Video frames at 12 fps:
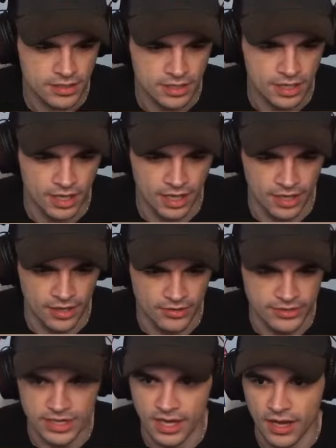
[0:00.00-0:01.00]
Oh,
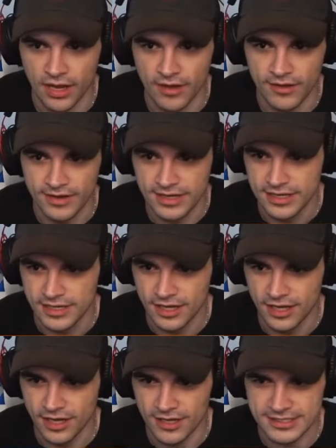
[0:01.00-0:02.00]
no.
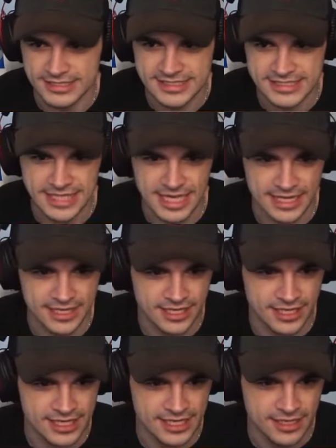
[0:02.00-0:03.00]
Oh, this is not
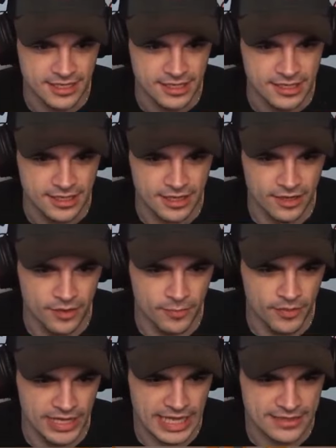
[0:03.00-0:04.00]
good. Oh,
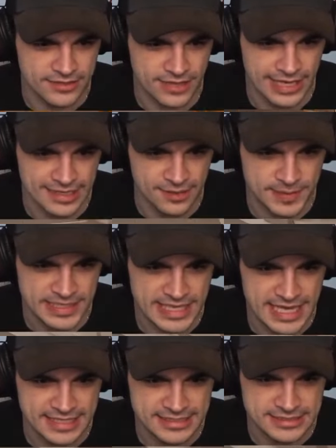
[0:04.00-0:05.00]
boy. Dude, I could be
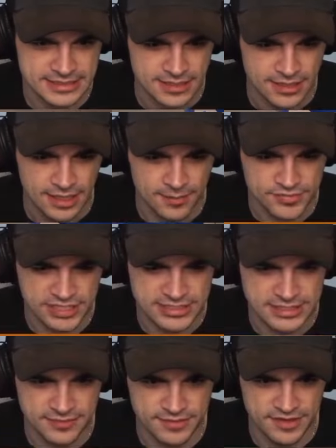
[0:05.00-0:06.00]
next. I'm just going to
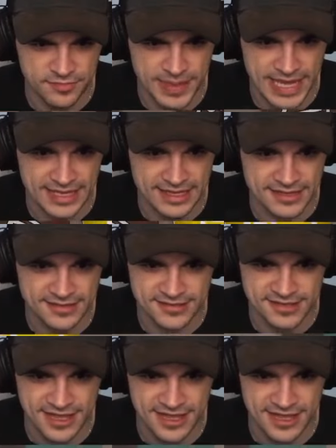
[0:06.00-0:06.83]
deliver this package.